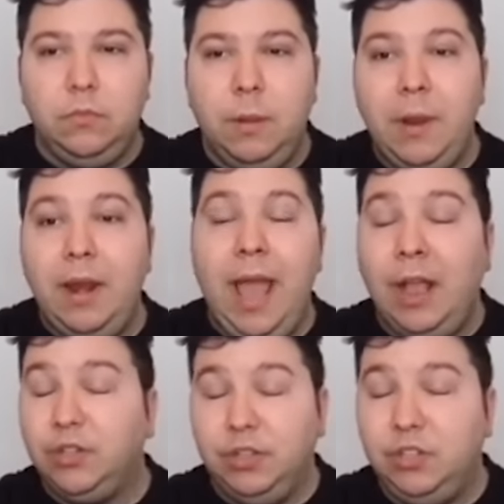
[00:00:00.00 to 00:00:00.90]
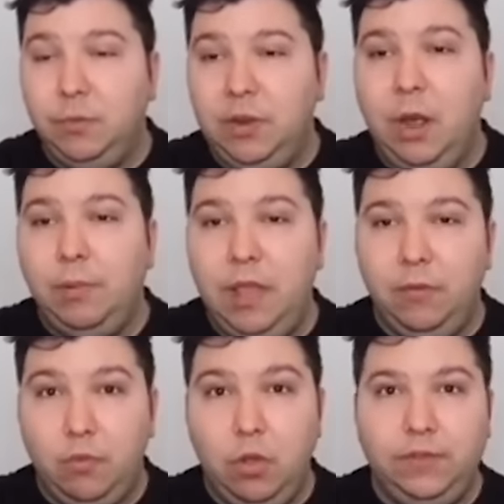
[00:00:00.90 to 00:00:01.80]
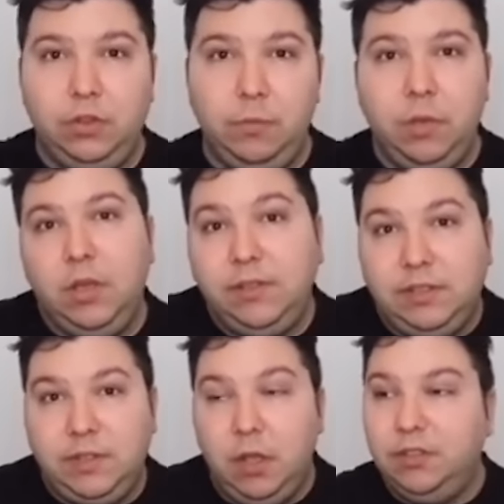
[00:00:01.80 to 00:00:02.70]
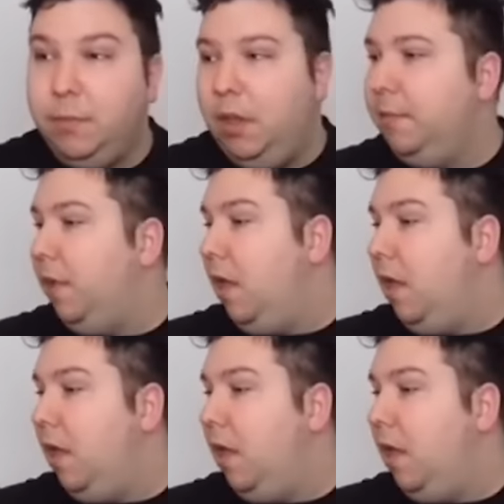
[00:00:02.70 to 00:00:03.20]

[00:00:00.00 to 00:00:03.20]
I'm not actually stupid. I play the role of stupid because it sells, but.